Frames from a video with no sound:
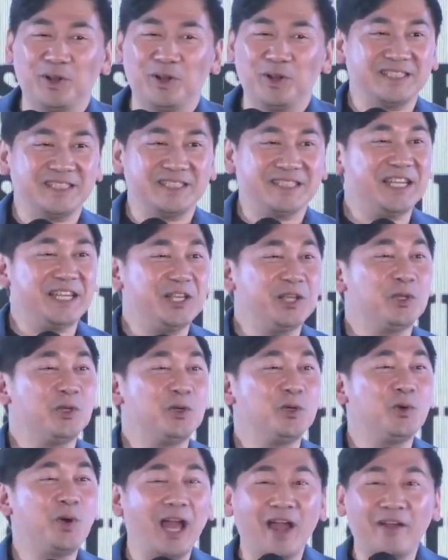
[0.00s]
policy,
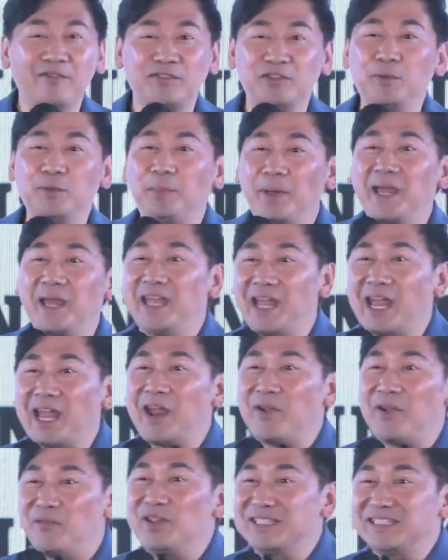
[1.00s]
you have to pay
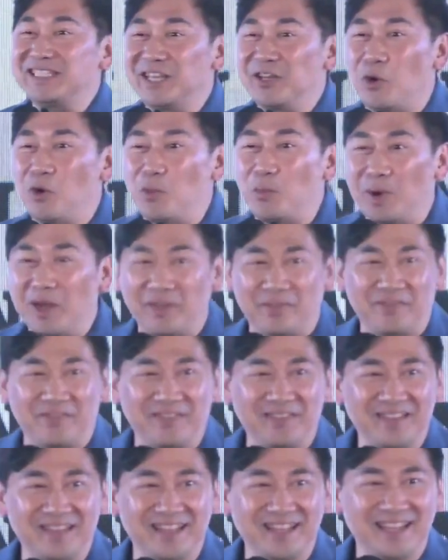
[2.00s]
every single
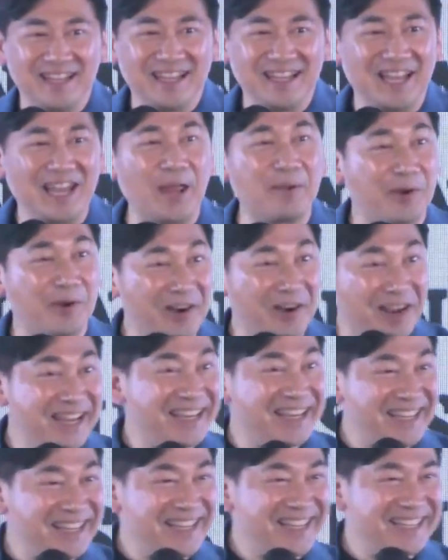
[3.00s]
month. Am I
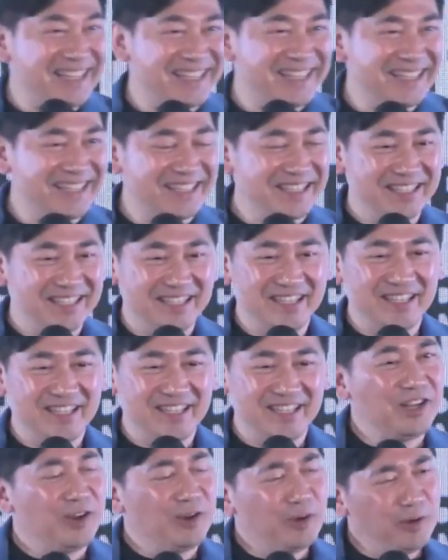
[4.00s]
right?
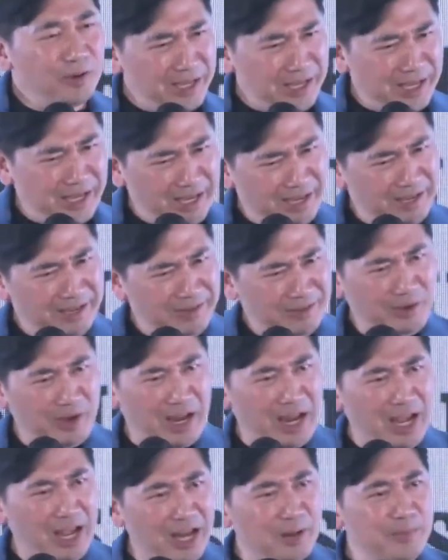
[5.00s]
Okay,
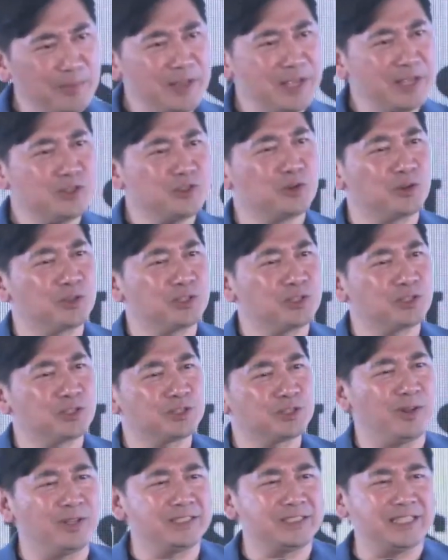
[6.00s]
your Atomy insurance
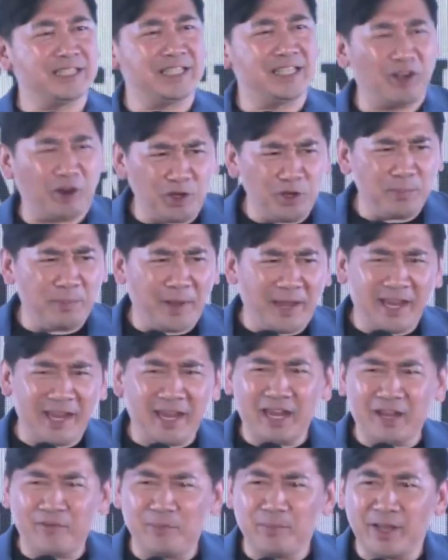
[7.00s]
policy, are you
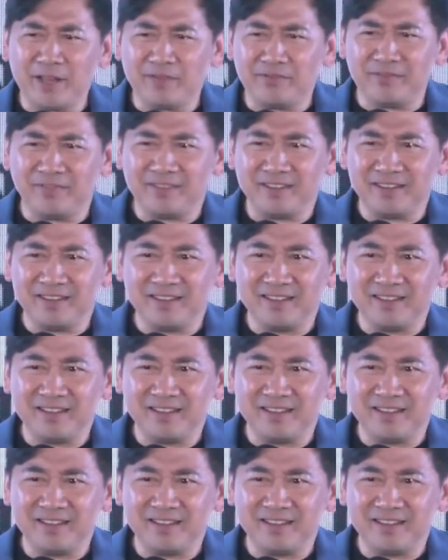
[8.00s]
paying every month?